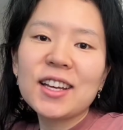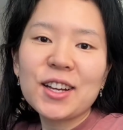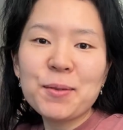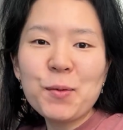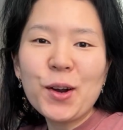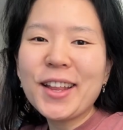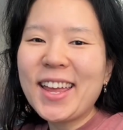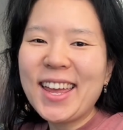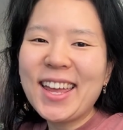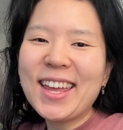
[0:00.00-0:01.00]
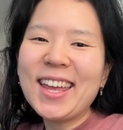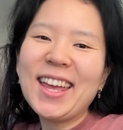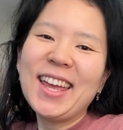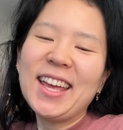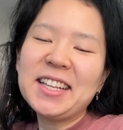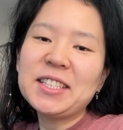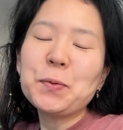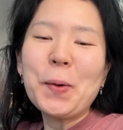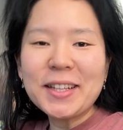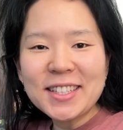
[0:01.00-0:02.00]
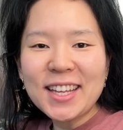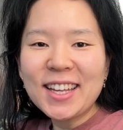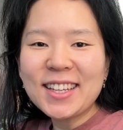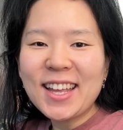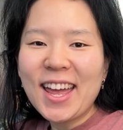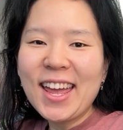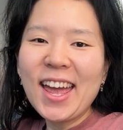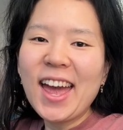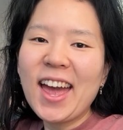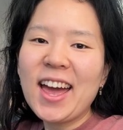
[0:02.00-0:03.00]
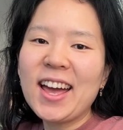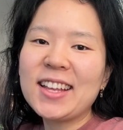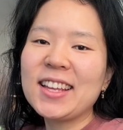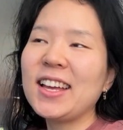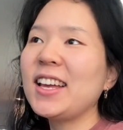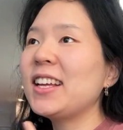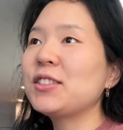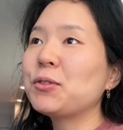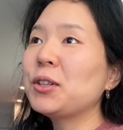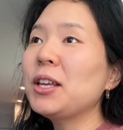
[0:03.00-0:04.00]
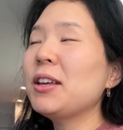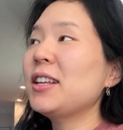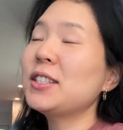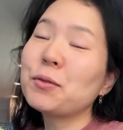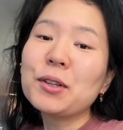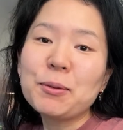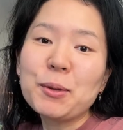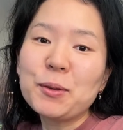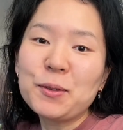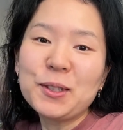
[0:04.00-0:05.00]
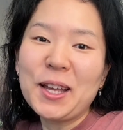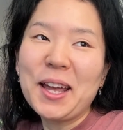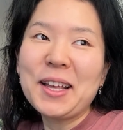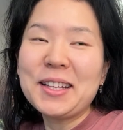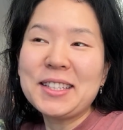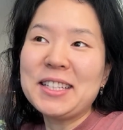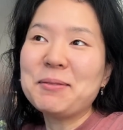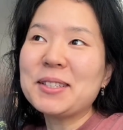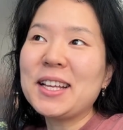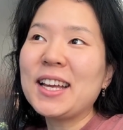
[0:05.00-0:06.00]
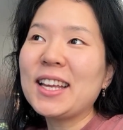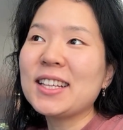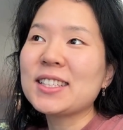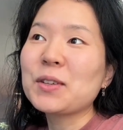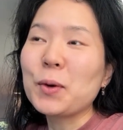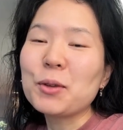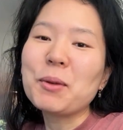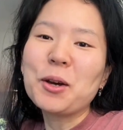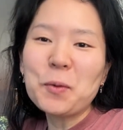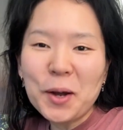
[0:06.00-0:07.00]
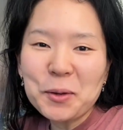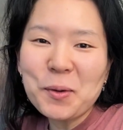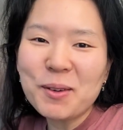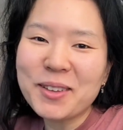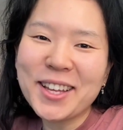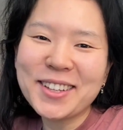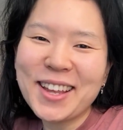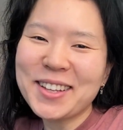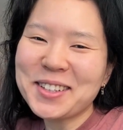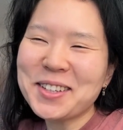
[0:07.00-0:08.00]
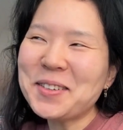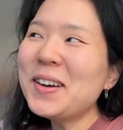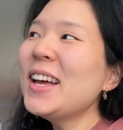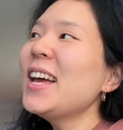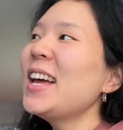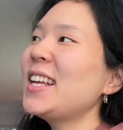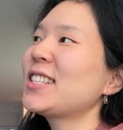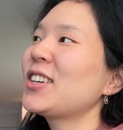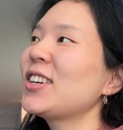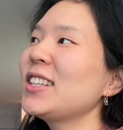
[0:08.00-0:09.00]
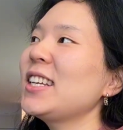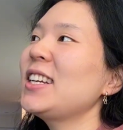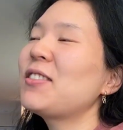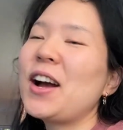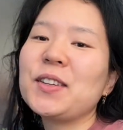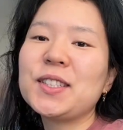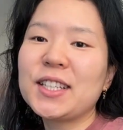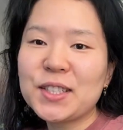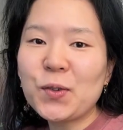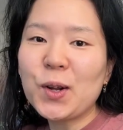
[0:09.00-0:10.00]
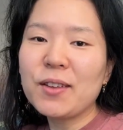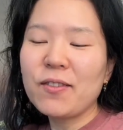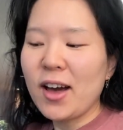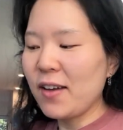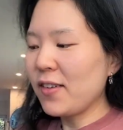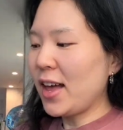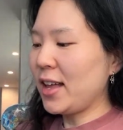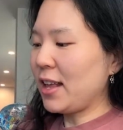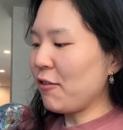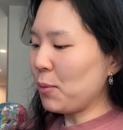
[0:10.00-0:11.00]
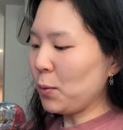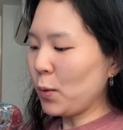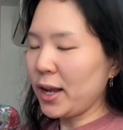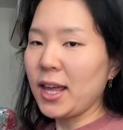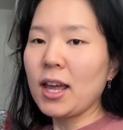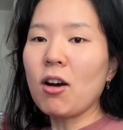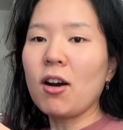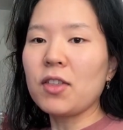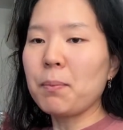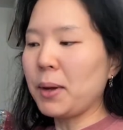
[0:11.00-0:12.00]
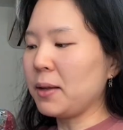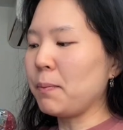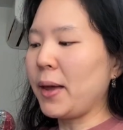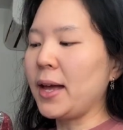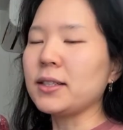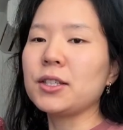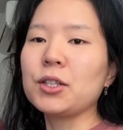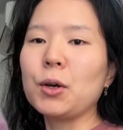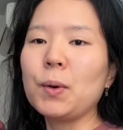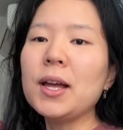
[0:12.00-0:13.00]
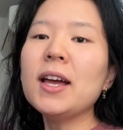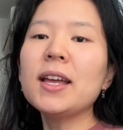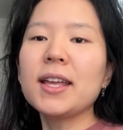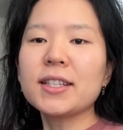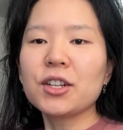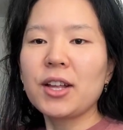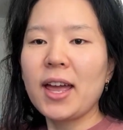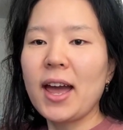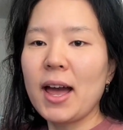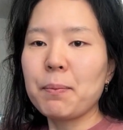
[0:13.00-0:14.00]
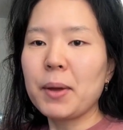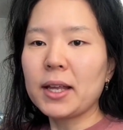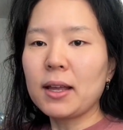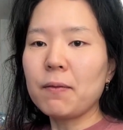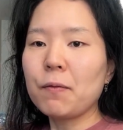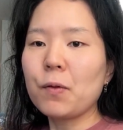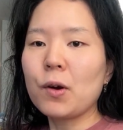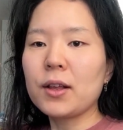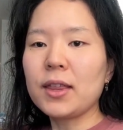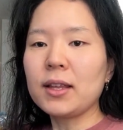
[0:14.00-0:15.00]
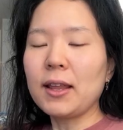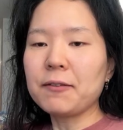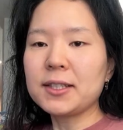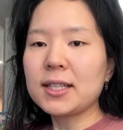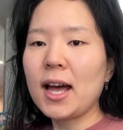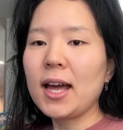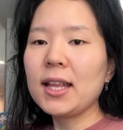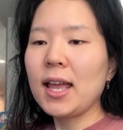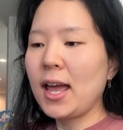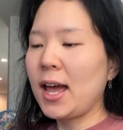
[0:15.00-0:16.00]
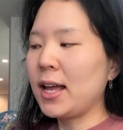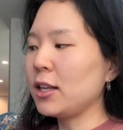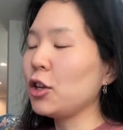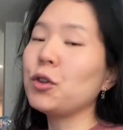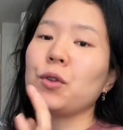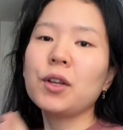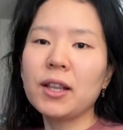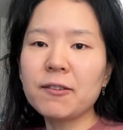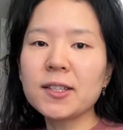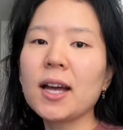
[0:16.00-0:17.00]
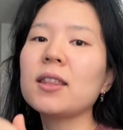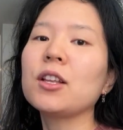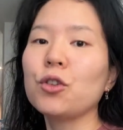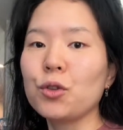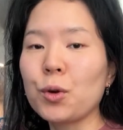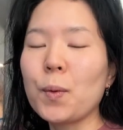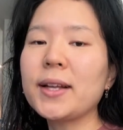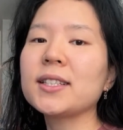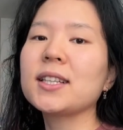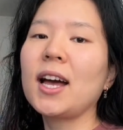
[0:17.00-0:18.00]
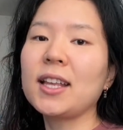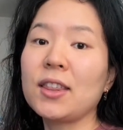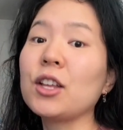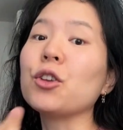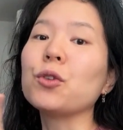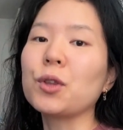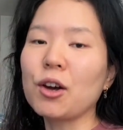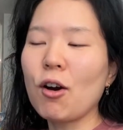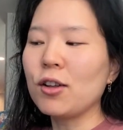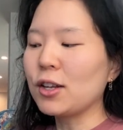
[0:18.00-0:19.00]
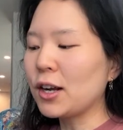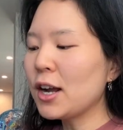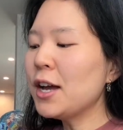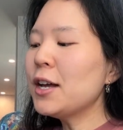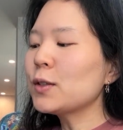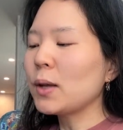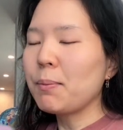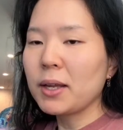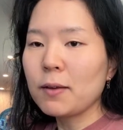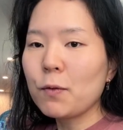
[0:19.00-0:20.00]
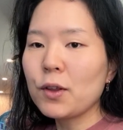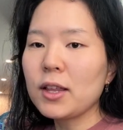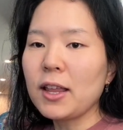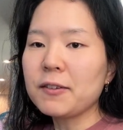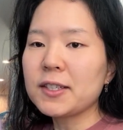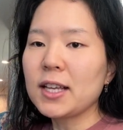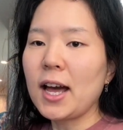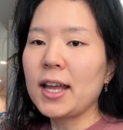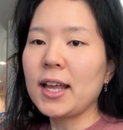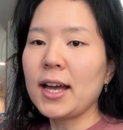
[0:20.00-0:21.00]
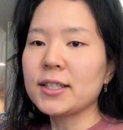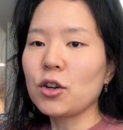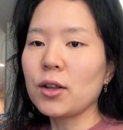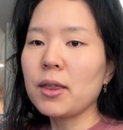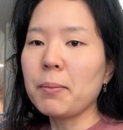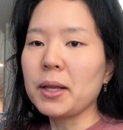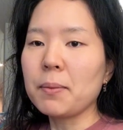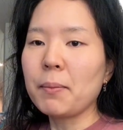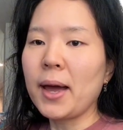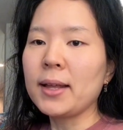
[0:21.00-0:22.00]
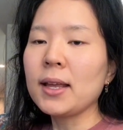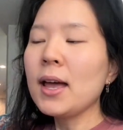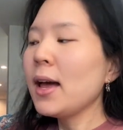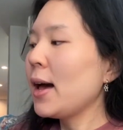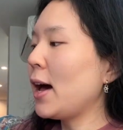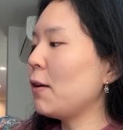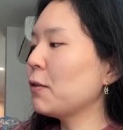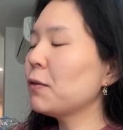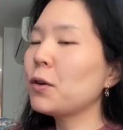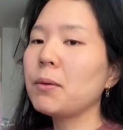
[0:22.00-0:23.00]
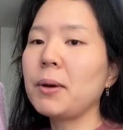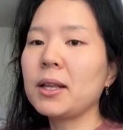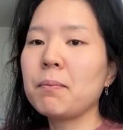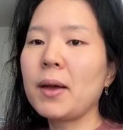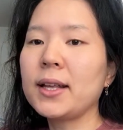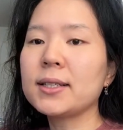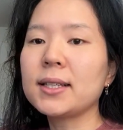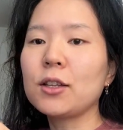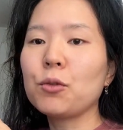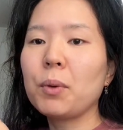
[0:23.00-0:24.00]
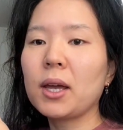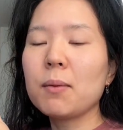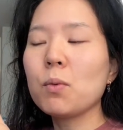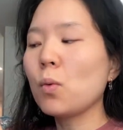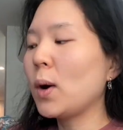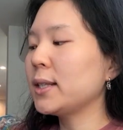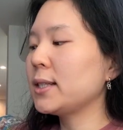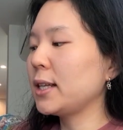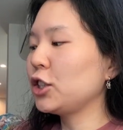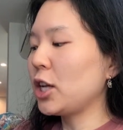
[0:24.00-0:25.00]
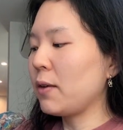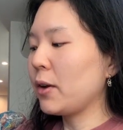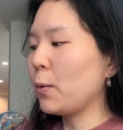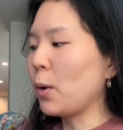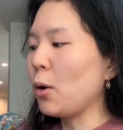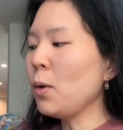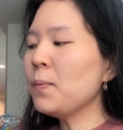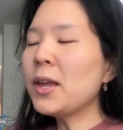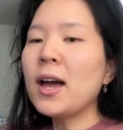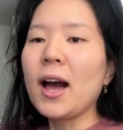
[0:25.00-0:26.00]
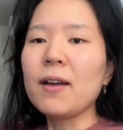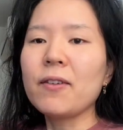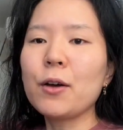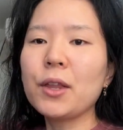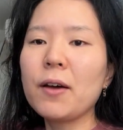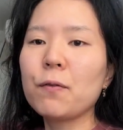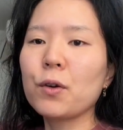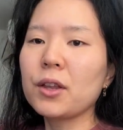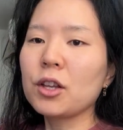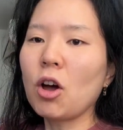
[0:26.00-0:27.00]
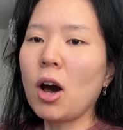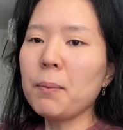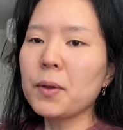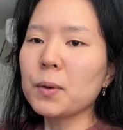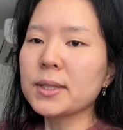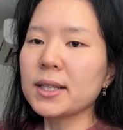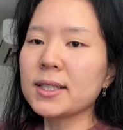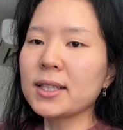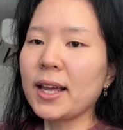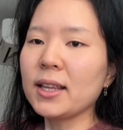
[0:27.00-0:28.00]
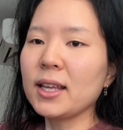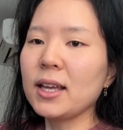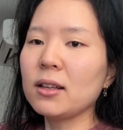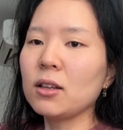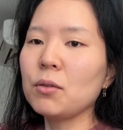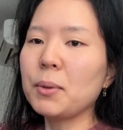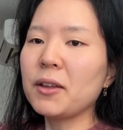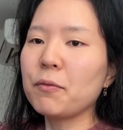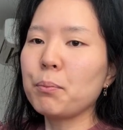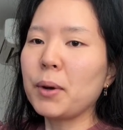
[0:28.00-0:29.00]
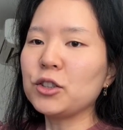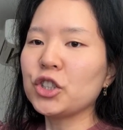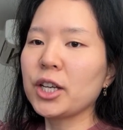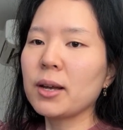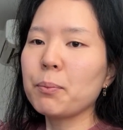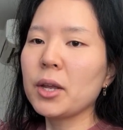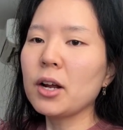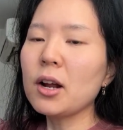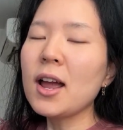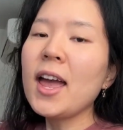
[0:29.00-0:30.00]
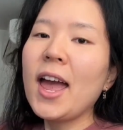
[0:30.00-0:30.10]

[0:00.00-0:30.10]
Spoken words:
Good morning. It's Wednesday today, and it's a really beautiful day. It seems like it's going to be quite a warm day today too. It's currently around 6:45 and I've been working on the button bands. So yesterday I picked up for the left side, and you do the left side, then you do the right side, and then you do the collar. So I picked up for the left side. I started the button band. However, for the button band, it's set to pick up 1 stitch every row. I found that for the top, there was slightly a little bit of bunching up here.